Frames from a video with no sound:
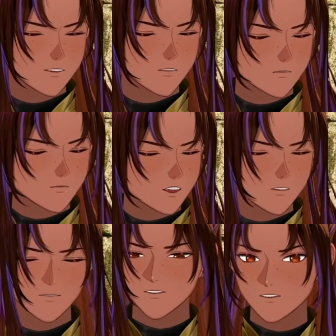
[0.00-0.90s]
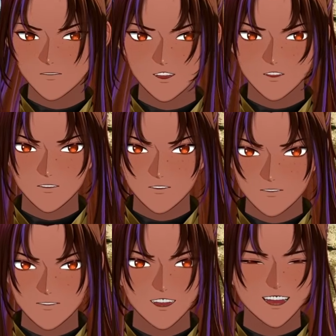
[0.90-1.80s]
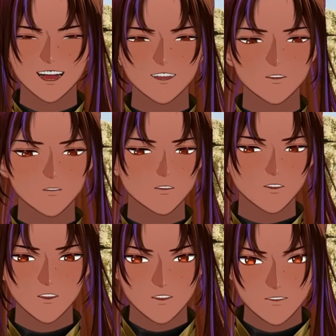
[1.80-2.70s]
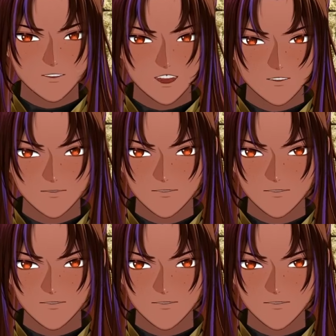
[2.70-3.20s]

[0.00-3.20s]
your rogue, your ranger, any warrior type.